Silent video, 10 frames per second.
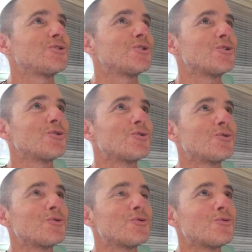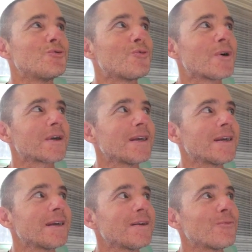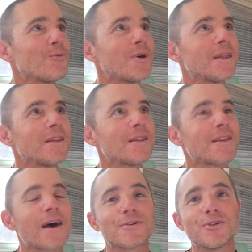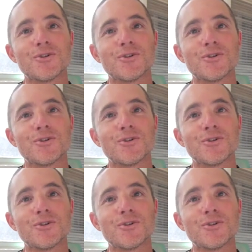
to working with Dr.